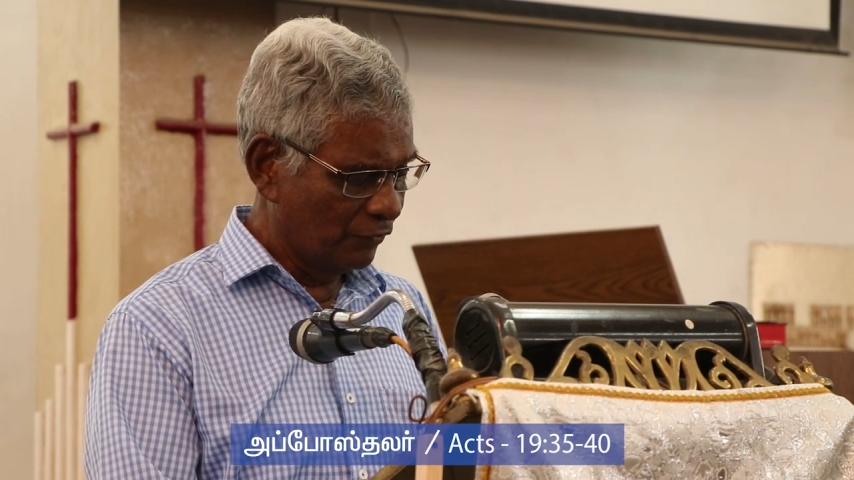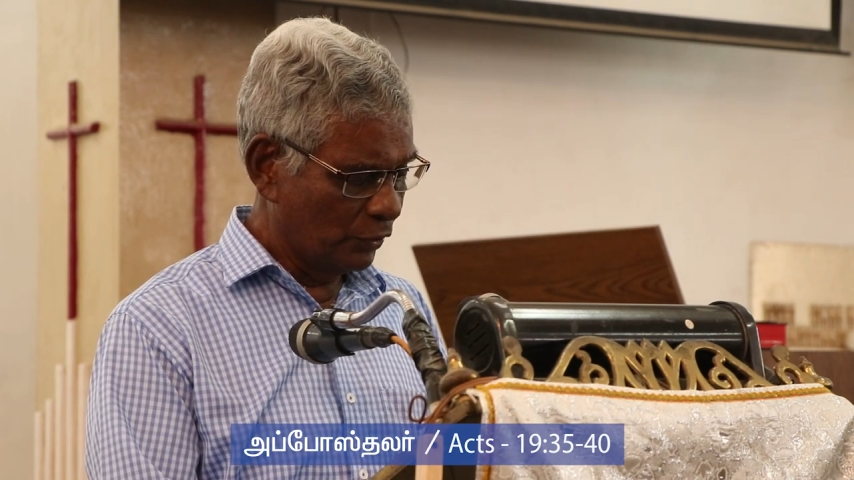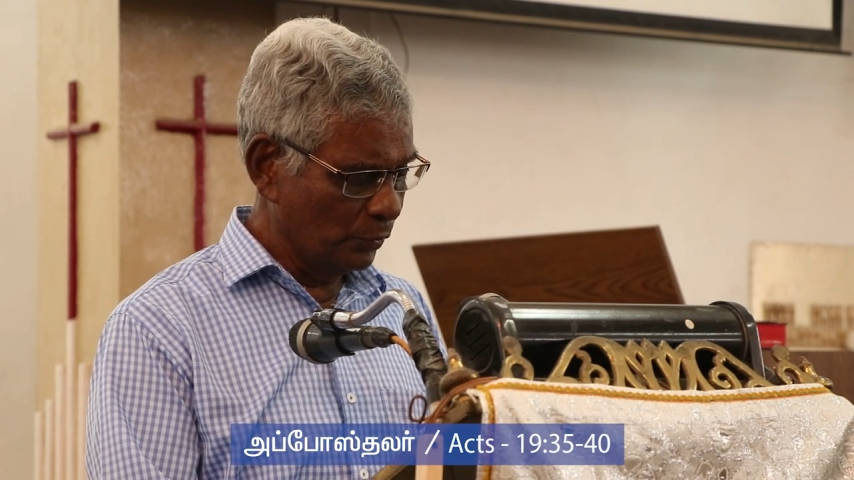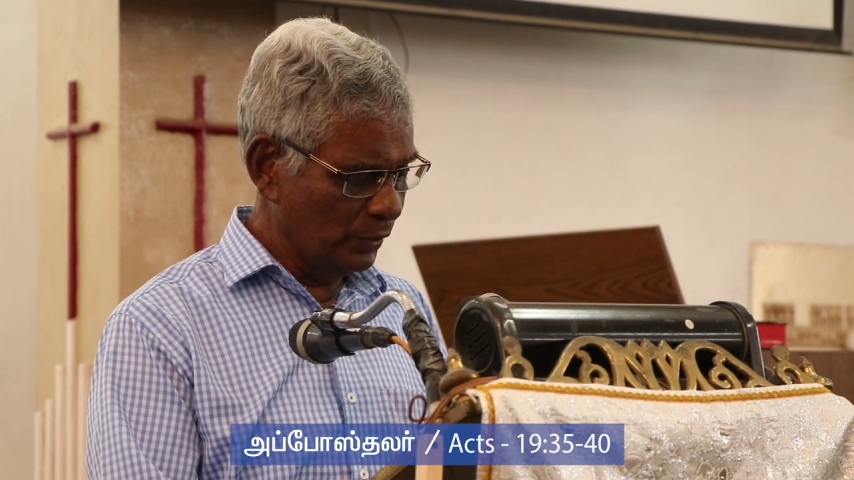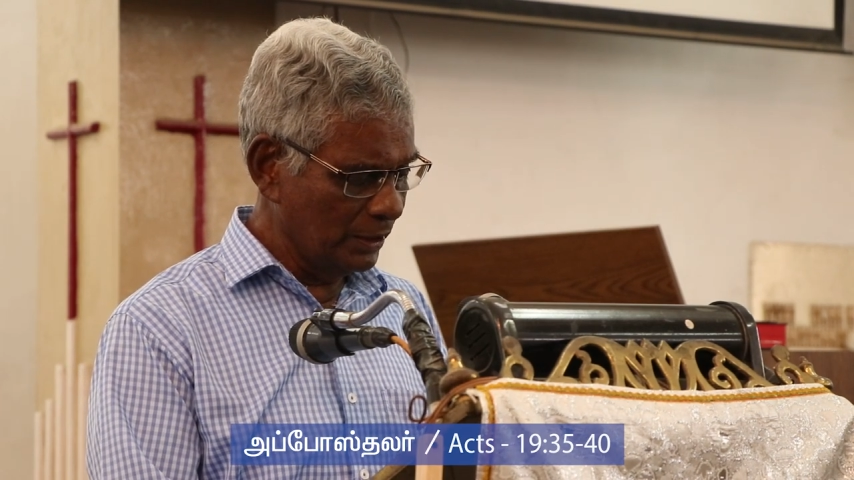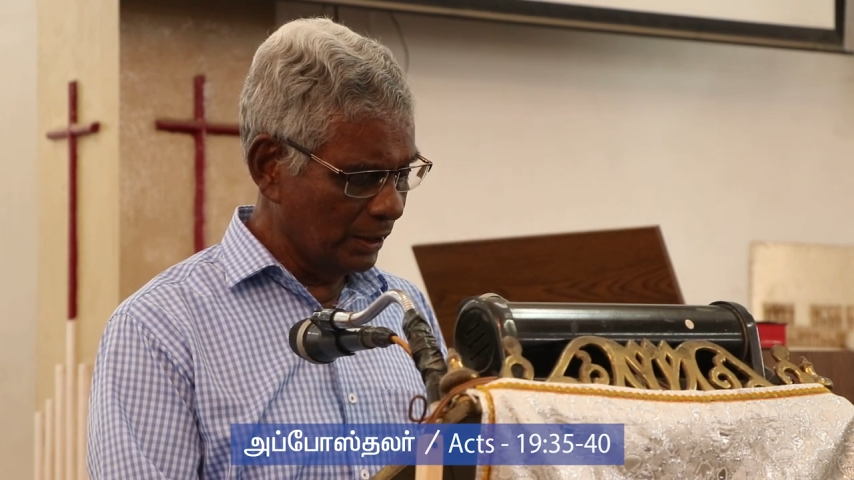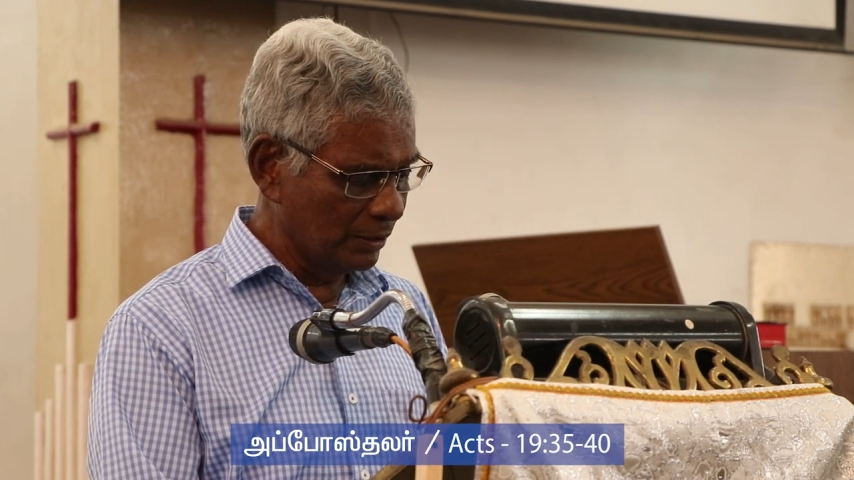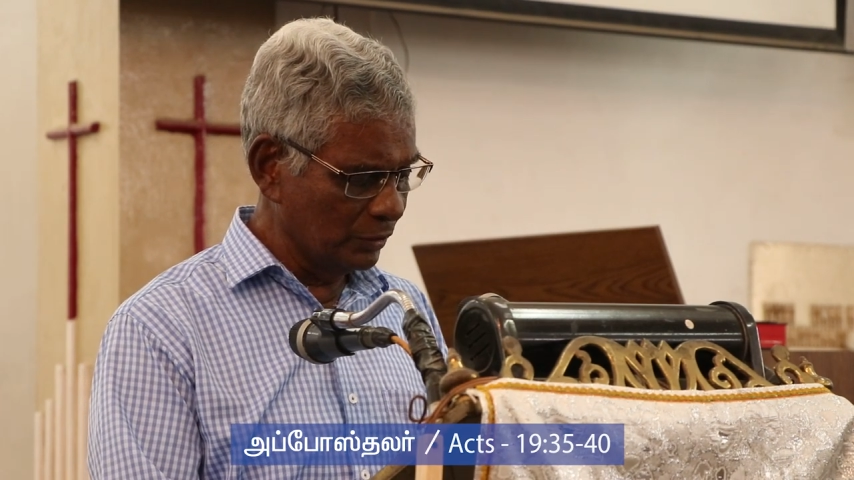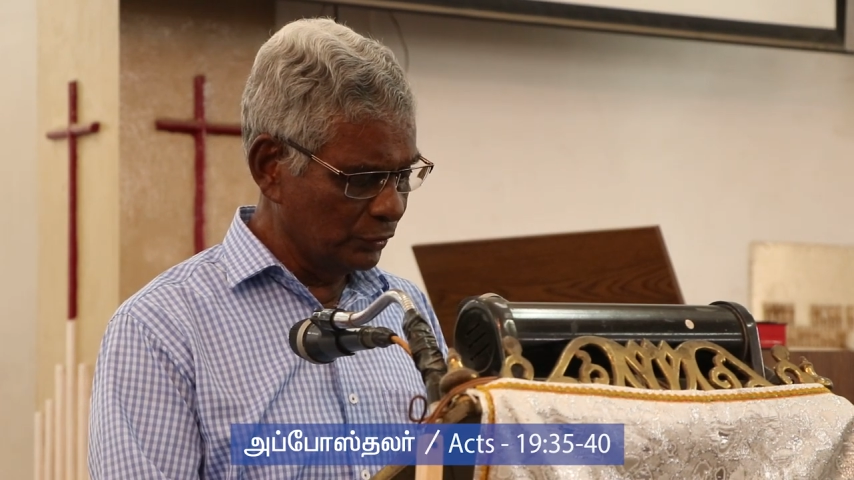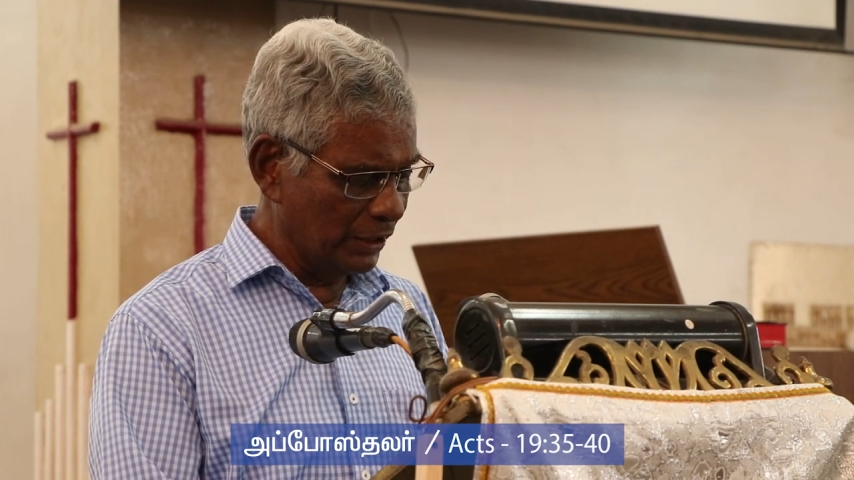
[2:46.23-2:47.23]
For we
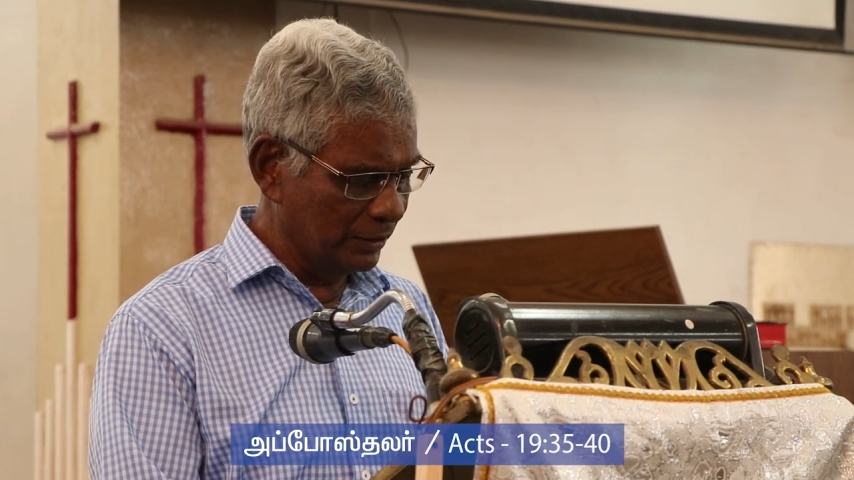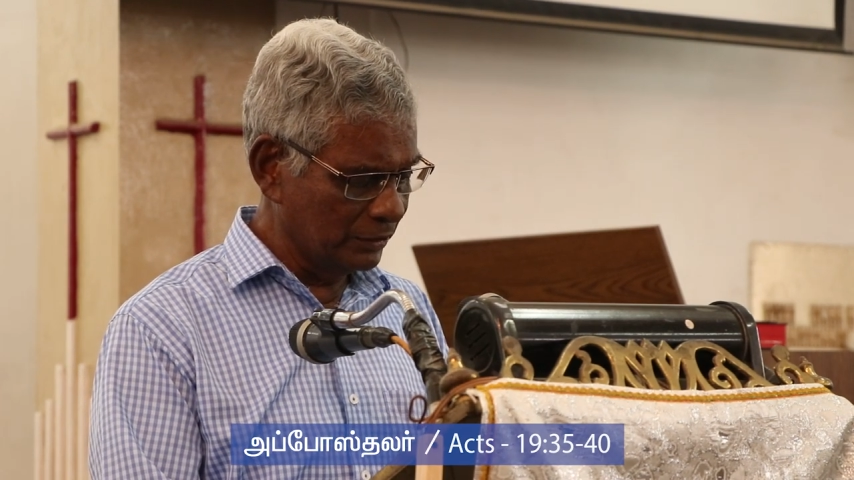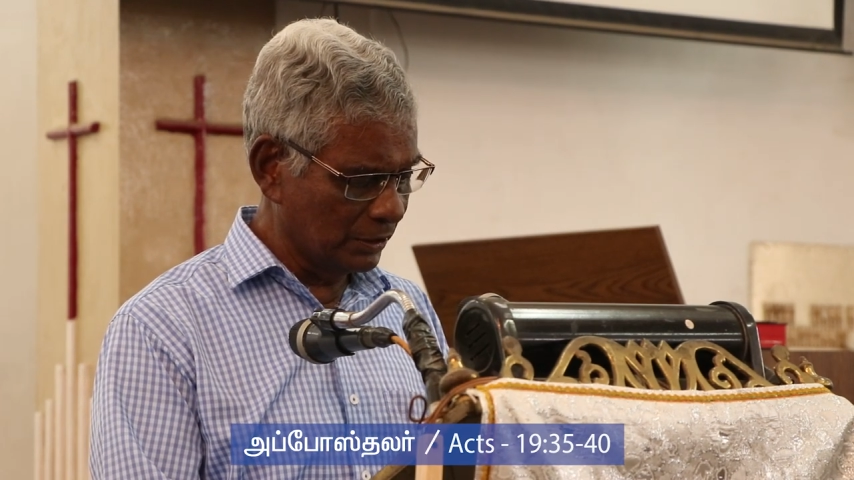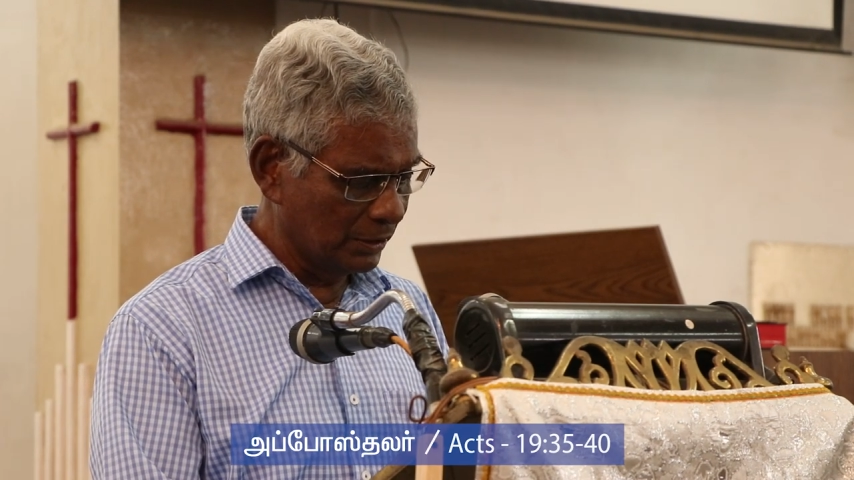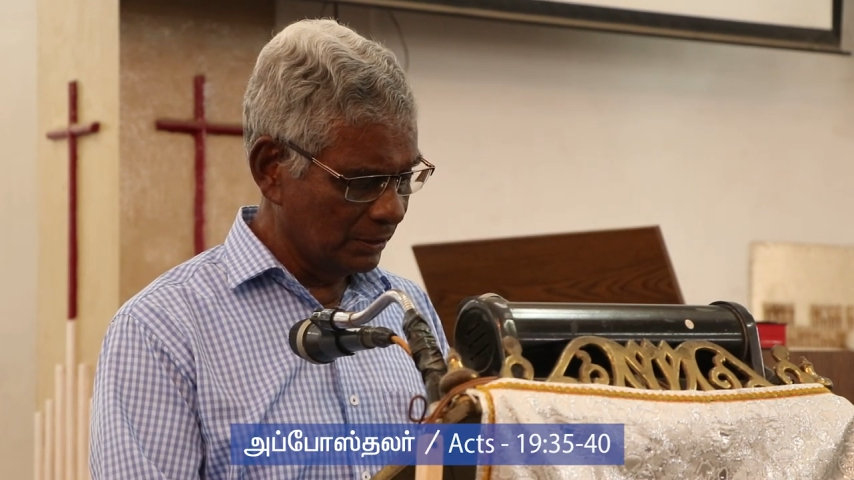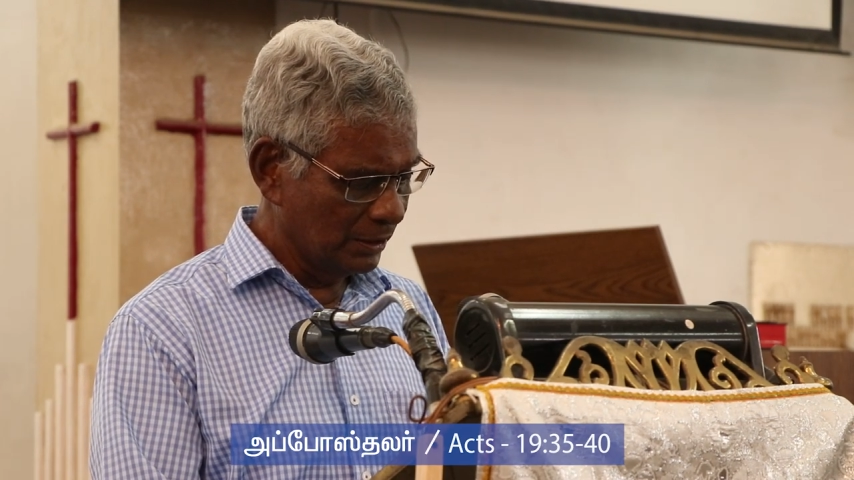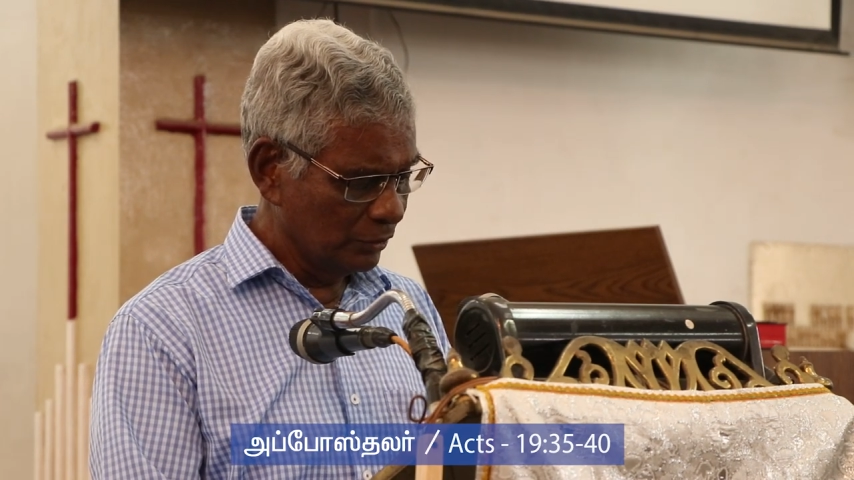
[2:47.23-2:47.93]
are in danger